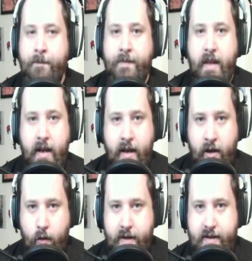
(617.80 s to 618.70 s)
It
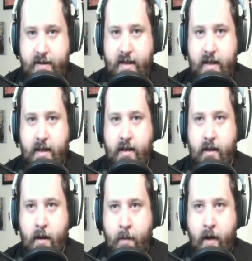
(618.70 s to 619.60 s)
increases the
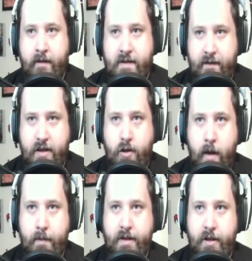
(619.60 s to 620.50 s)
amount of stuff that you're
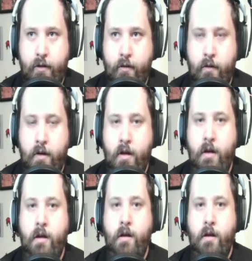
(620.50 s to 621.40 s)
able to do
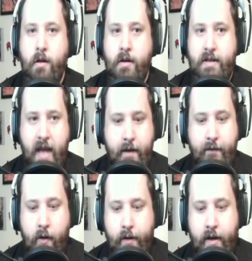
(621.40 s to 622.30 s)

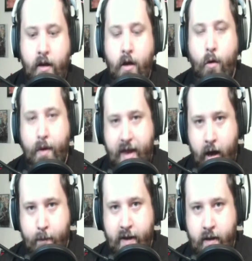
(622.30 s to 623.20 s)
tenfold. With
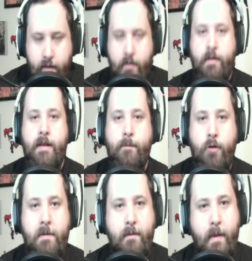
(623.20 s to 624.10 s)
Albion, the
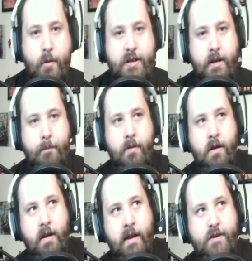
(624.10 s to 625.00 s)
premium membership
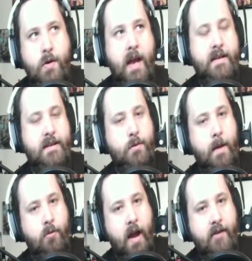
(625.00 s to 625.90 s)
gives you access to a
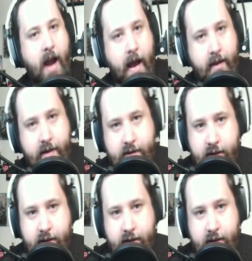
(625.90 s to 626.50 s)
private island